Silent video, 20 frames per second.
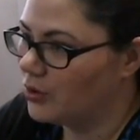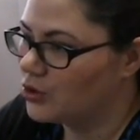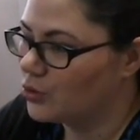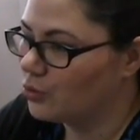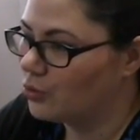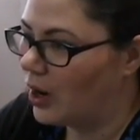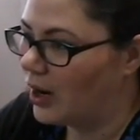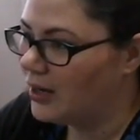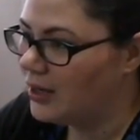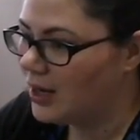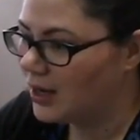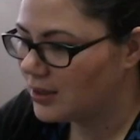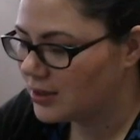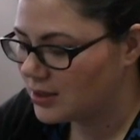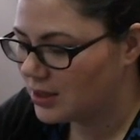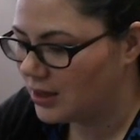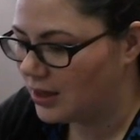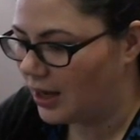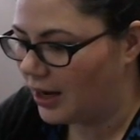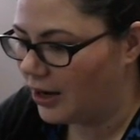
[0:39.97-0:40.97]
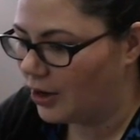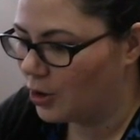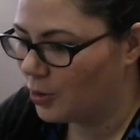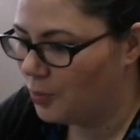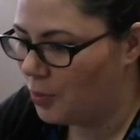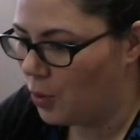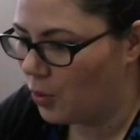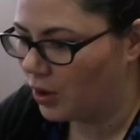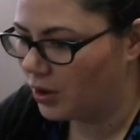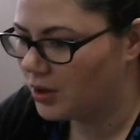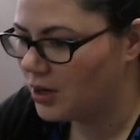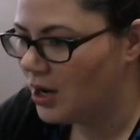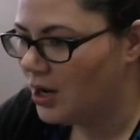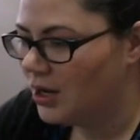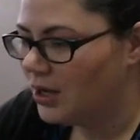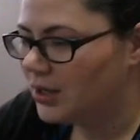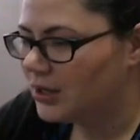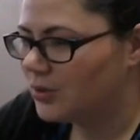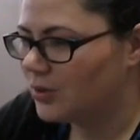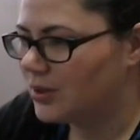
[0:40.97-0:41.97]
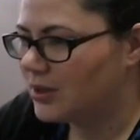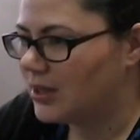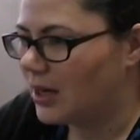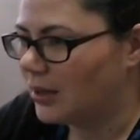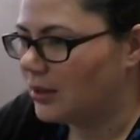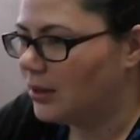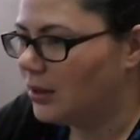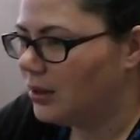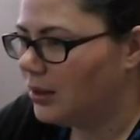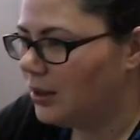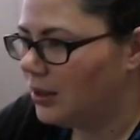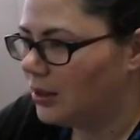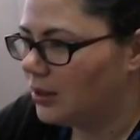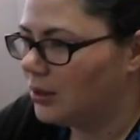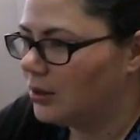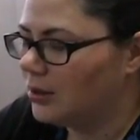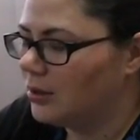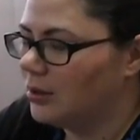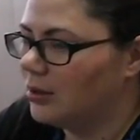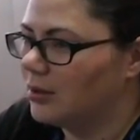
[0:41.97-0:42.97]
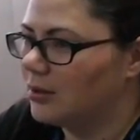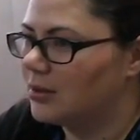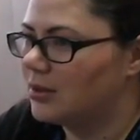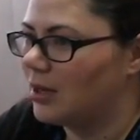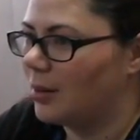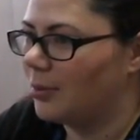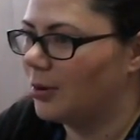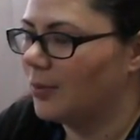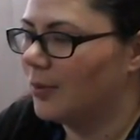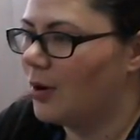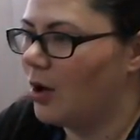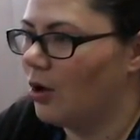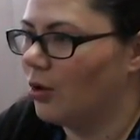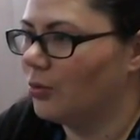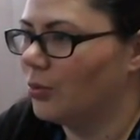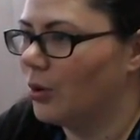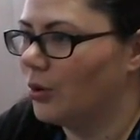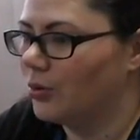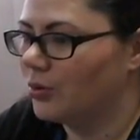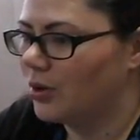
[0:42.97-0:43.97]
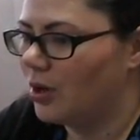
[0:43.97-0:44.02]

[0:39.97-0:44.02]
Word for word: It's right next to the airport, so it's technically in a little suburb called Ro-